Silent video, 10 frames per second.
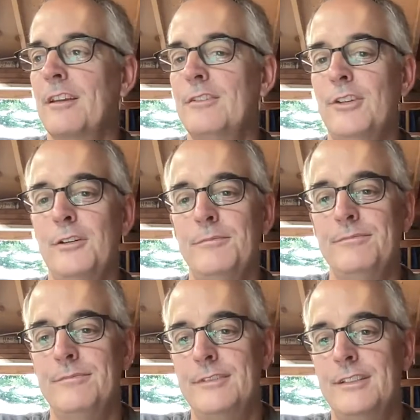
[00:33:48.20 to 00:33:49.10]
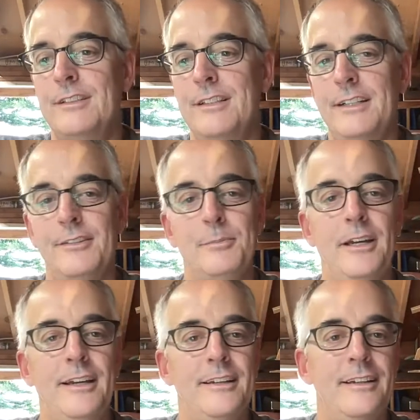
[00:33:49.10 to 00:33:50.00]
So that's
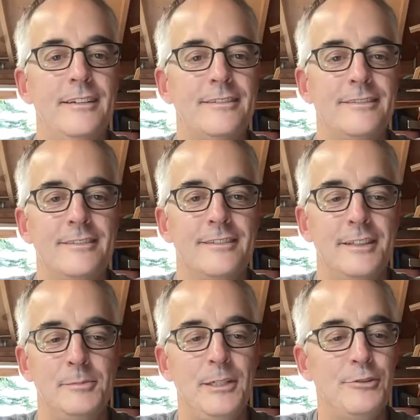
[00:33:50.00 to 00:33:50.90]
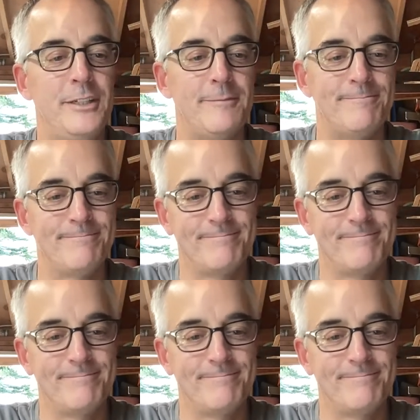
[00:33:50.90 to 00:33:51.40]
my dream.